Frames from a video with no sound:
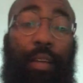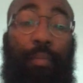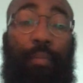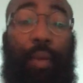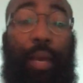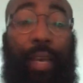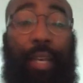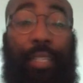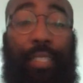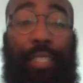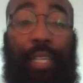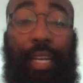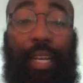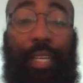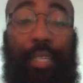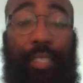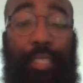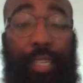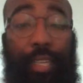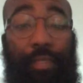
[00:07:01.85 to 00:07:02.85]

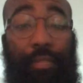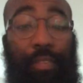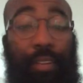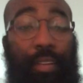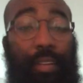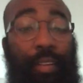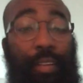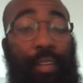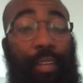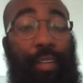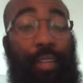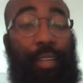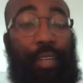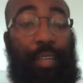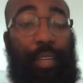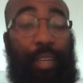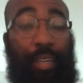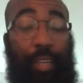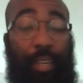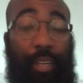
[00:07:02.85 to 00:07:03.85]
Pakistanis living
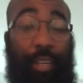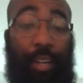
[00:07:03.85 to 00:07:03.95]
in